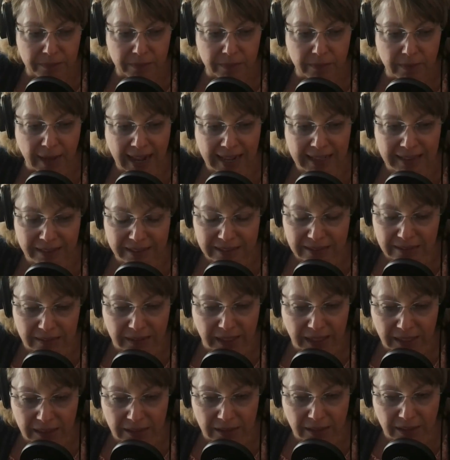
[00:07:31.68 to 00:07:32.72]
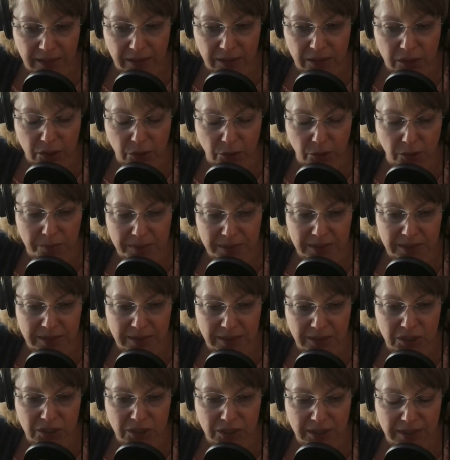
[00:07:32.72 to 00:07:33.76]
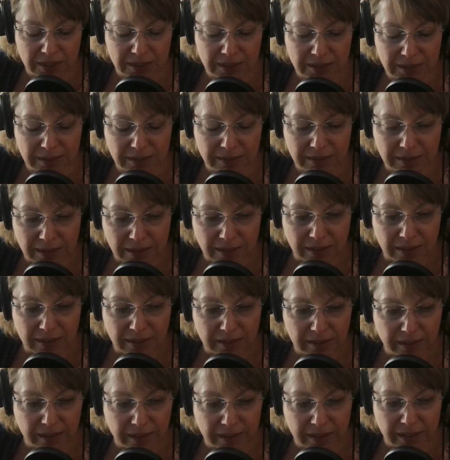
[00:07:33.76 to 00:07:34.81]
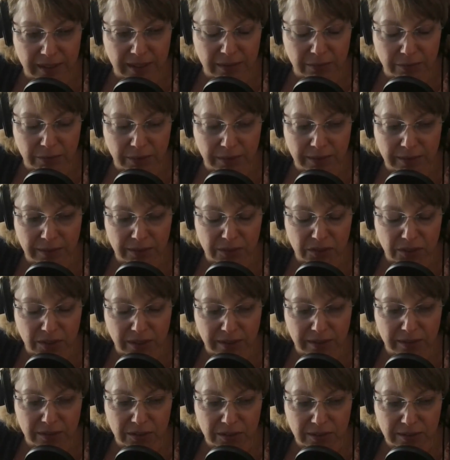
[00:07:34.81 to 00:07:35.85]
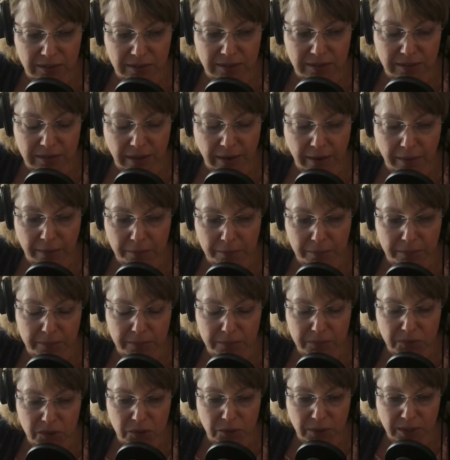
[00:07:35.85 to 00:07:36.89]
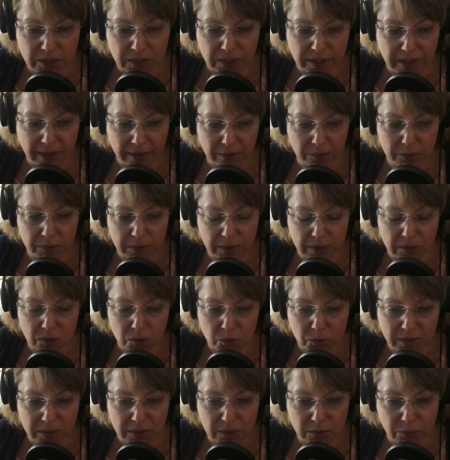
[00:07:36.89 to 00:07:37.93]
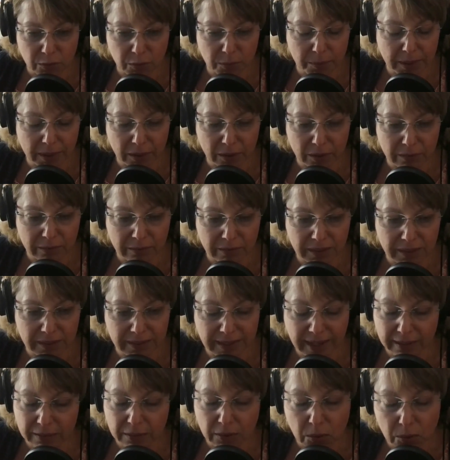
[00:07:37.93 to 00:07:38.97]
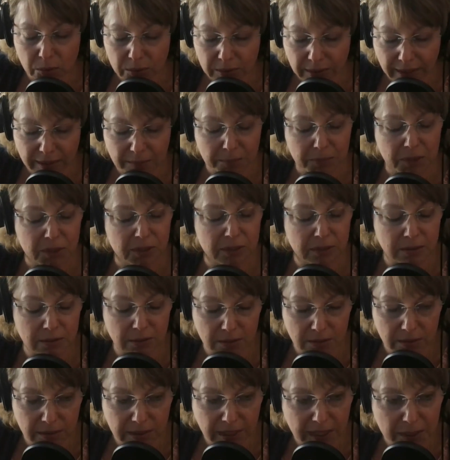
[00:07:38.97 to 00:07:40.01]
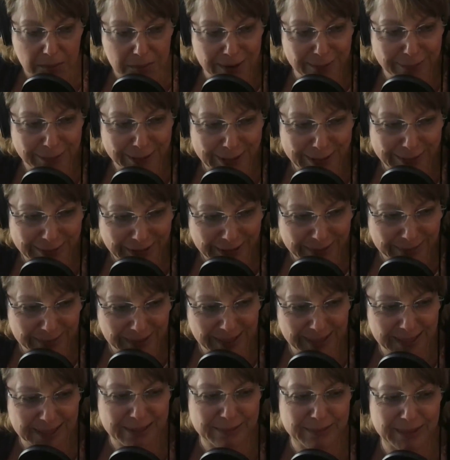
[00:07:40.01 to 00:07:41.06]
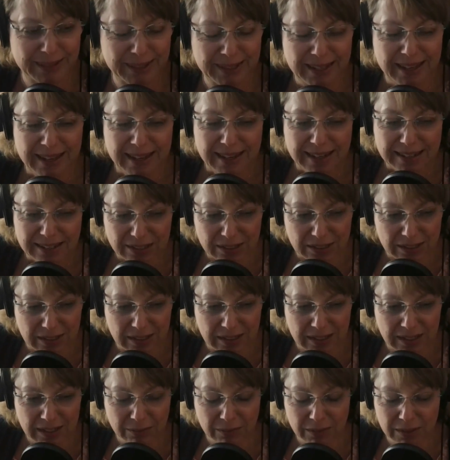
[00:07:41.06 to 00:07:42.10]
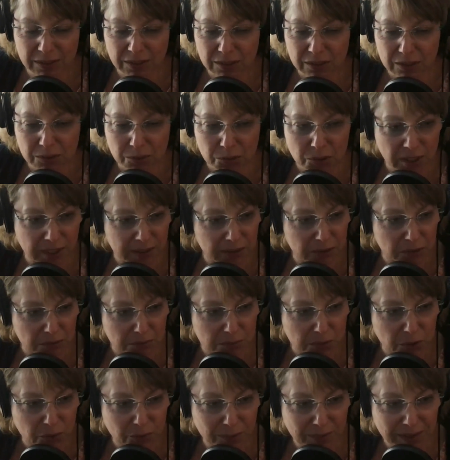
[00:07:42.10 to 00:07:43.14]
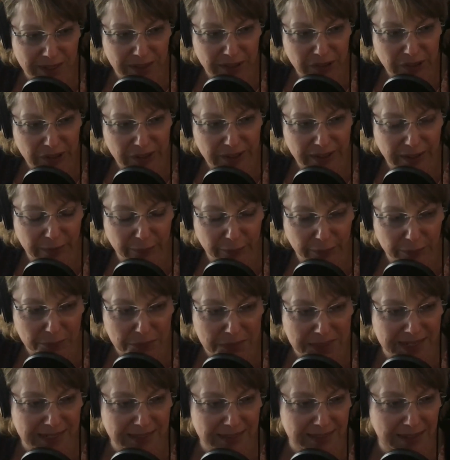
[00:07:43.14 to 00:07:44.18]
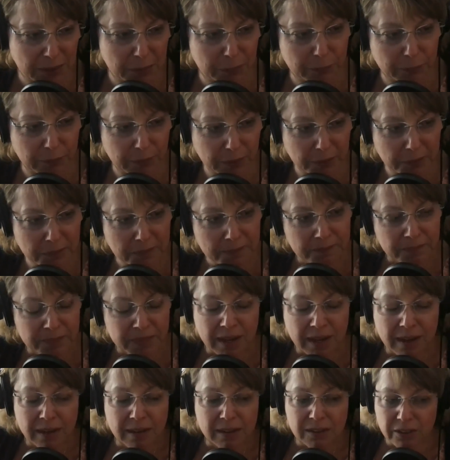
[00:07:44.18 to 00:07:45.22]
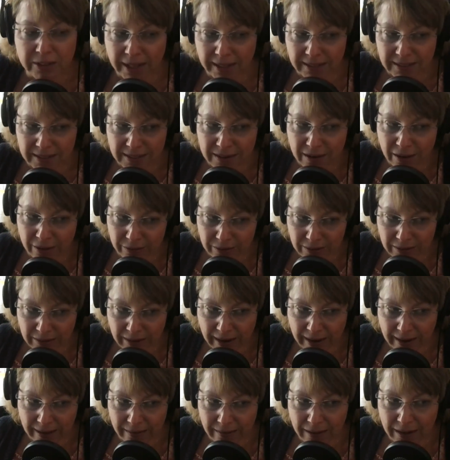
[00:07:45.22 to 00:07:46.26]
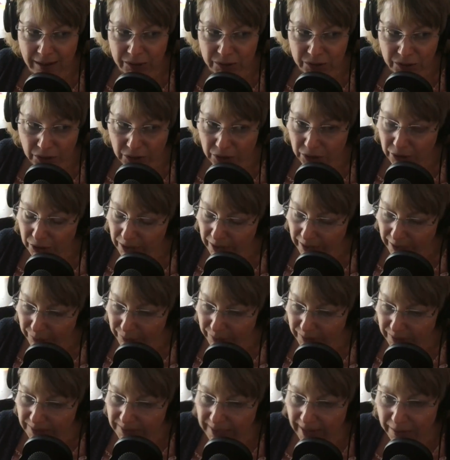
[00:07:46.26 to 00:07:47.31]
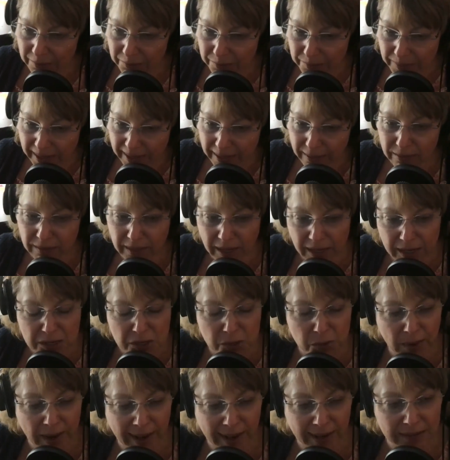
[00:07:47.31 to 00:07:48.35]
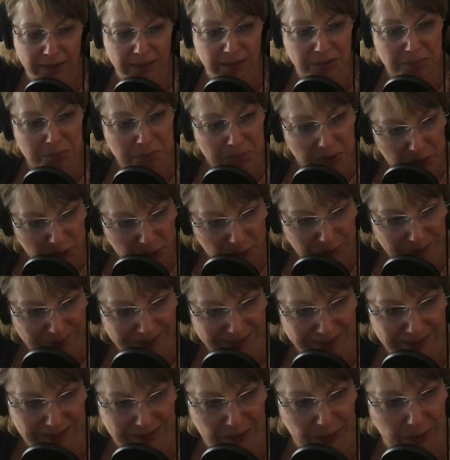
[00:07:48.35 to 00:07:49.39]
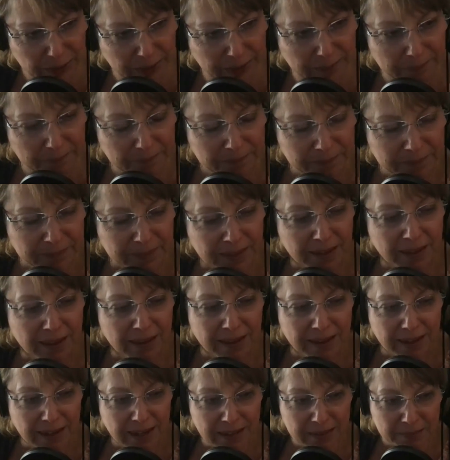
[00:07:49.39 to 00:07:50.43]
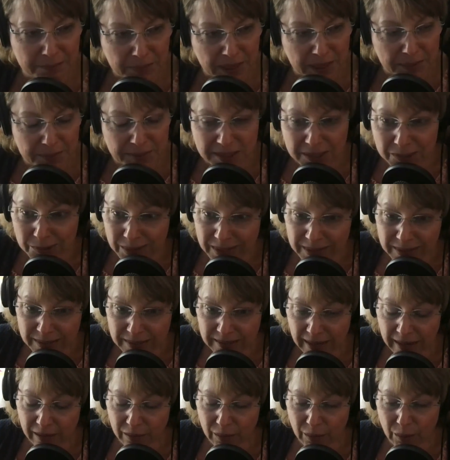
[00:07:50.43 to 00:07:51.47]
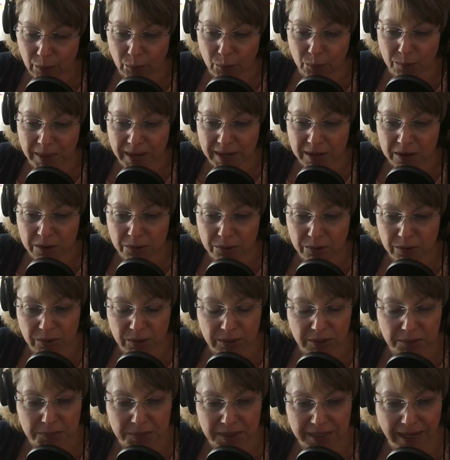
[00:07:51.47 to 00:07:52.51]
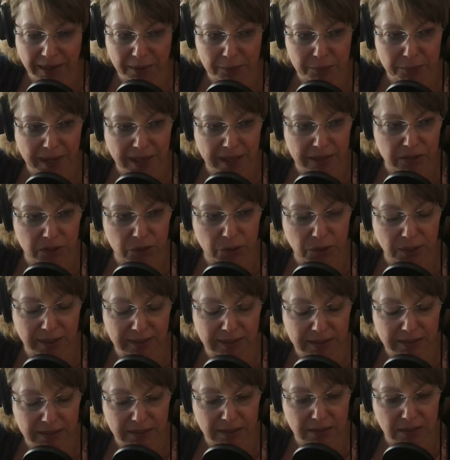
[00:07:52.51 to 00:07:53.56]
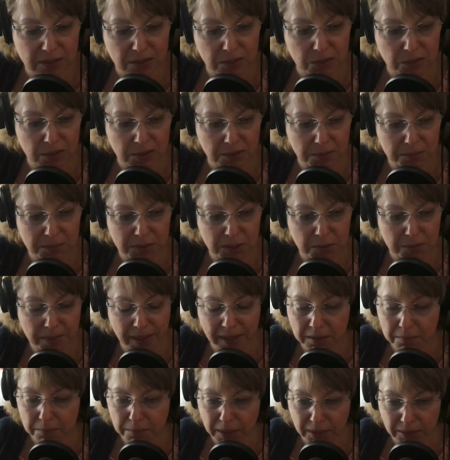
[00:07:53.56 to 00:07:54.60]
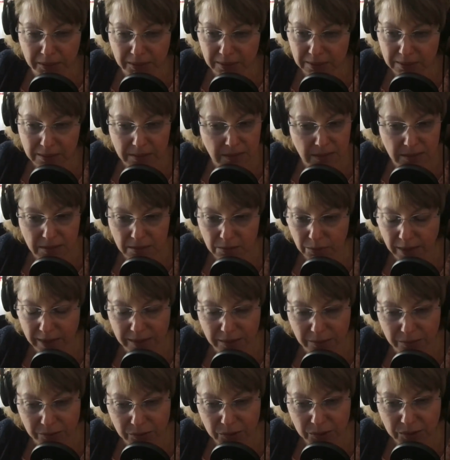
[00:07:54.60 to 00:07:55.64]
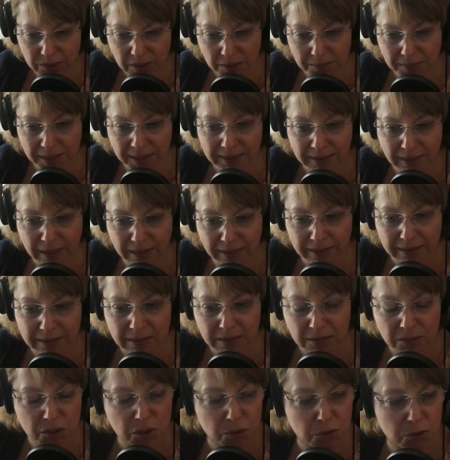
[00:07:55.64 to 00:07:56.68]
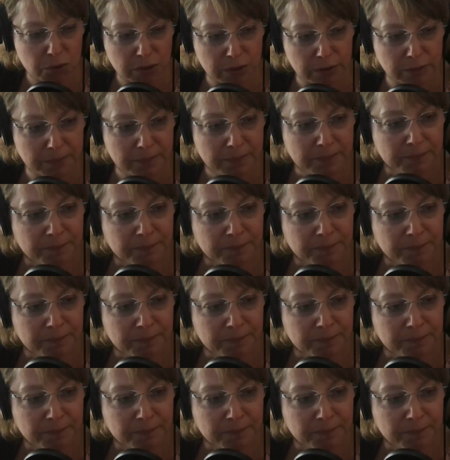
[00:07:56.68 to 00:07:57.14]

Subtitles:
I like to lay in like a yoga position, like even just stretched out with a twist for part of it, not the whole time because they can be 45 minutes, but just to even just do gentle movement during it for me is helpful. So that's another alternative with sound bath. Can you add some movement to it? And maybe doing this at home. I know there's some sound baths you can listen to, some Tibetan monks too. I know there's some online on YouTube.